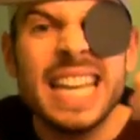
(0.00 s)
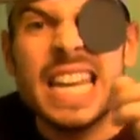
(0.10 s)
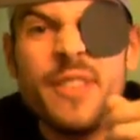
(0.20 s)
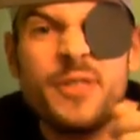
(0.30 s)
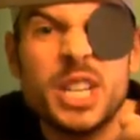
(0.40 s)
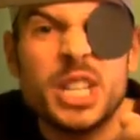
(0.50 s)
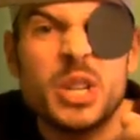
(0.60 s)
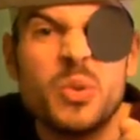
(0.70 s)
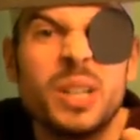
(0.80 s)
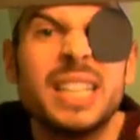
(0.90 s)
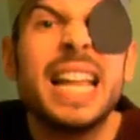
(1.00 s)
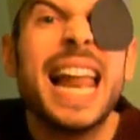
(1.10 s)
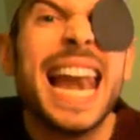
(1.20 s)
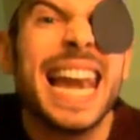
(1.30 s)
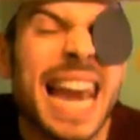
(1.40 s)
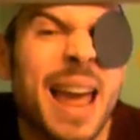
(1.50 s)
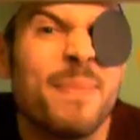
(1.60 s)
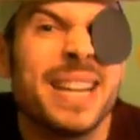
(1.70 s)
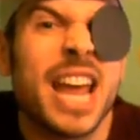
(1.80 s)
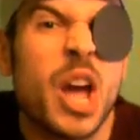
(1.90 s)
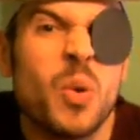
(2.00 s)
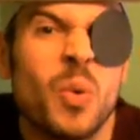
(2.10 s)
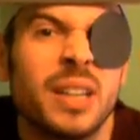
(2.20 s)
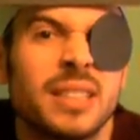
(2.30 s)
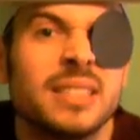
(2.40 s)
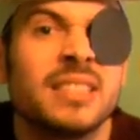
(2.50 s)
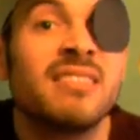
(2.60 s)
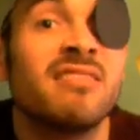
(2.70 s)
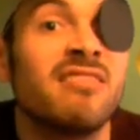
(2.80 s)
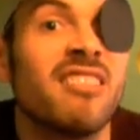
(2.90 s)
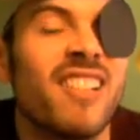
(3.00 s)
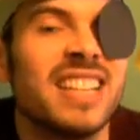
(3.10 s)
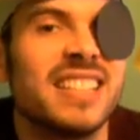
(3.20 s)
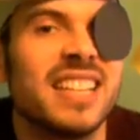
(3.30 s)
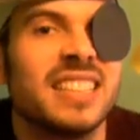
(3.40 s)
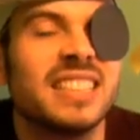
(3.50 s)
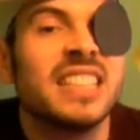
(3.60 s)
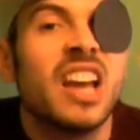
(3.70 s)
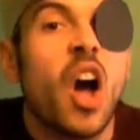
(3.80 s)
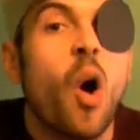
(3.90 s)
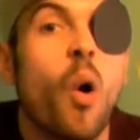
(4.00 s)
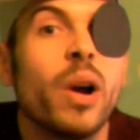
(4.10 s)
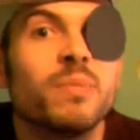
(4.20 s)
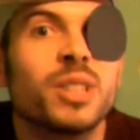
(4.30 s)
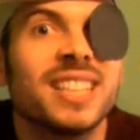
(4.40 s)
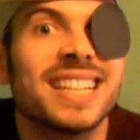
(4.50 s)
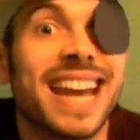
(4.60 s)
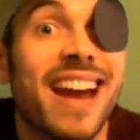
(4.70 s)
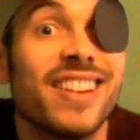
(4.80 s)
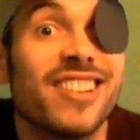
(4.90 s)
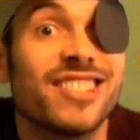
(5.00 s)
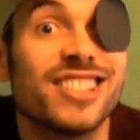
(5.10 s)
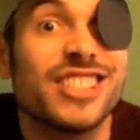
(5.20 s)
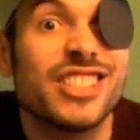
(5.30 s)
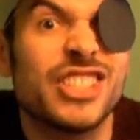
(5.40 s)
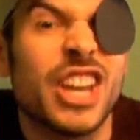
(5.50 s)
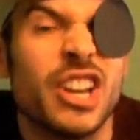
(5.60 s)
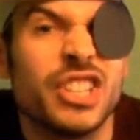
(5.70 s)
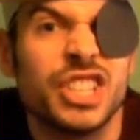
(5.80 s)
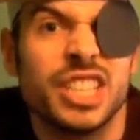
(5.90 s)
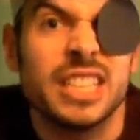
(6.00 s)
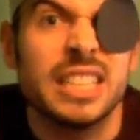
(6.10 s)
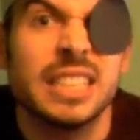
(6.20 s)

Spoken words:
if you do, let me know. Right, I'm gonna carry on searching.